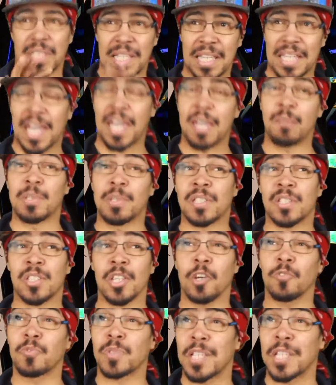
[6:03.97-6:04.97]
But the game
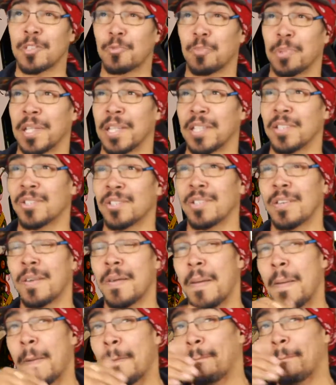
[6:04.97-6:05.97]
itself takes place
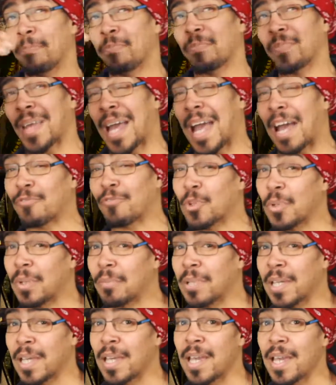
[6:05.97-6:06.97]
after
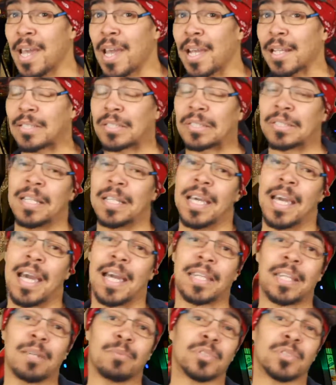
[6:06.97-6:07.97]
MKX.
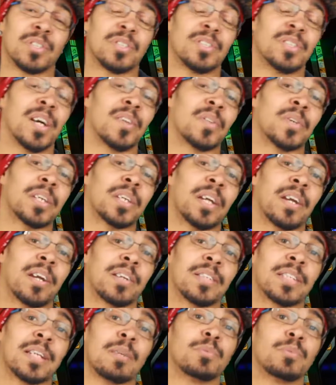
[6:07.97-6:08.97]
And there was another
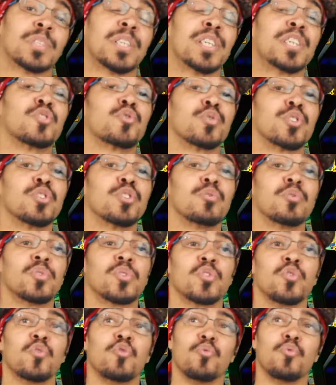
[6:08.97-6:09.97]
character that was
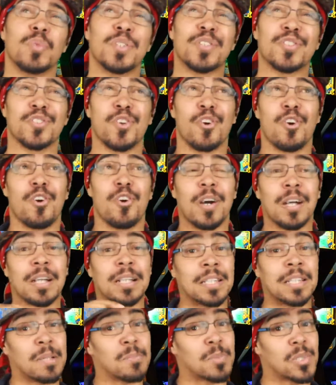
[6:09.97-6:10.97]
introduced who we saw a
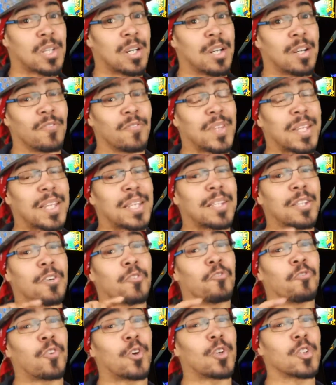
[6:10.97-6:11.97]
glimpse of in
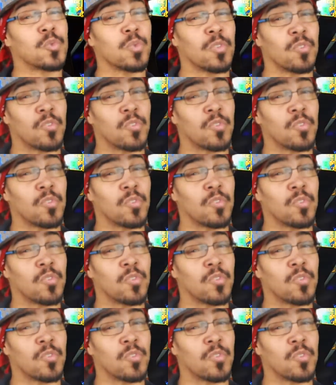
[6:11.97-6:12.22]
the first